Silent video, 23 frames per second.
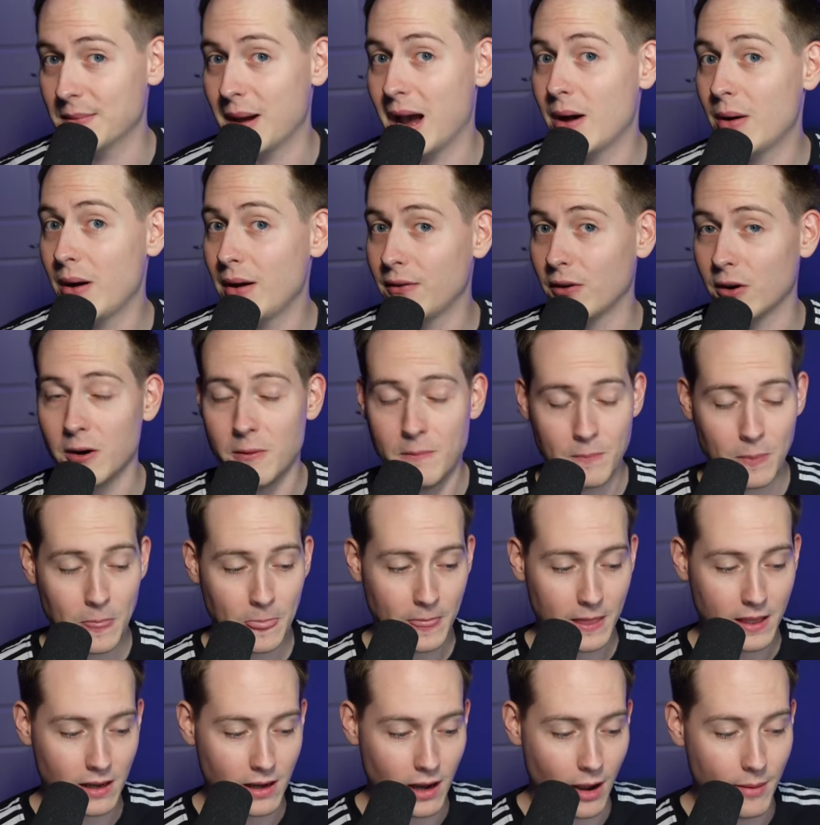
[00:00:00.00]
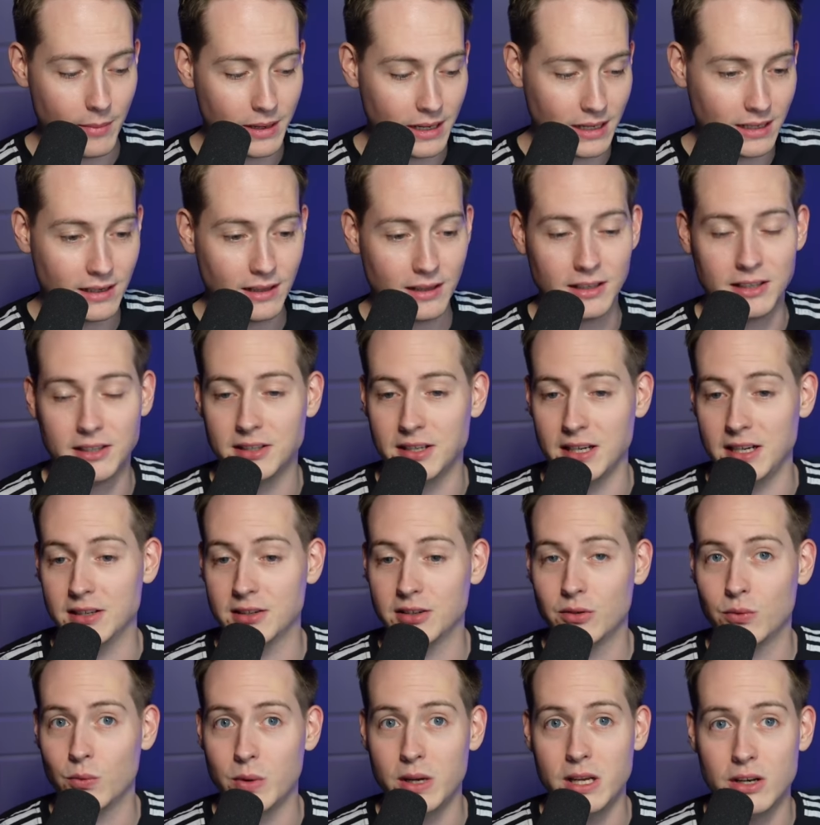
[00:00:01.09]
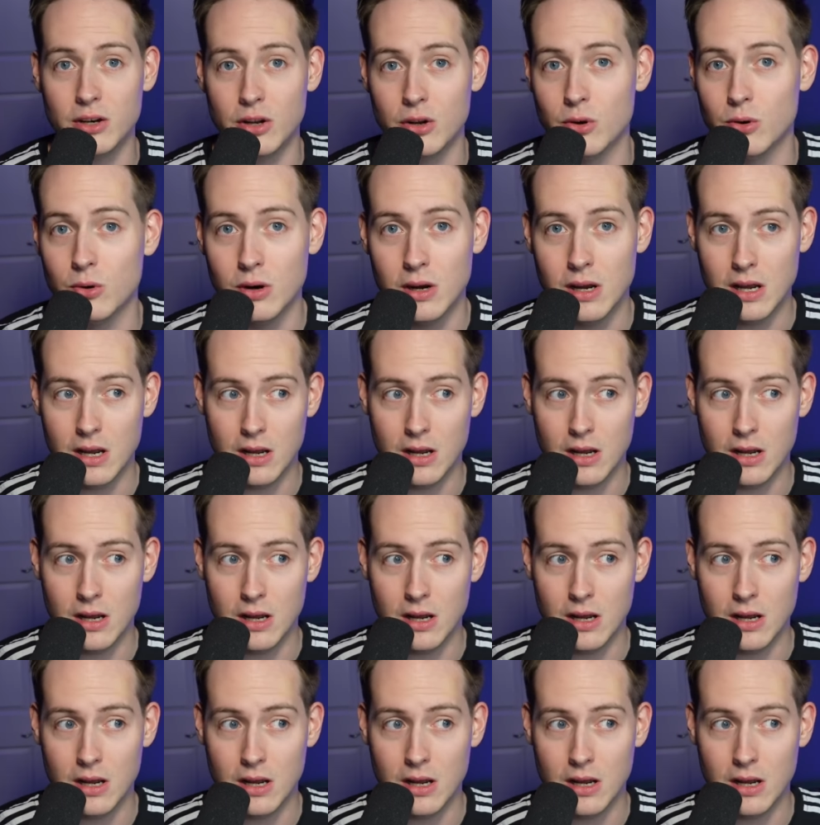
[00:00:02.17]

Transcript: However, coming into this season, we knew,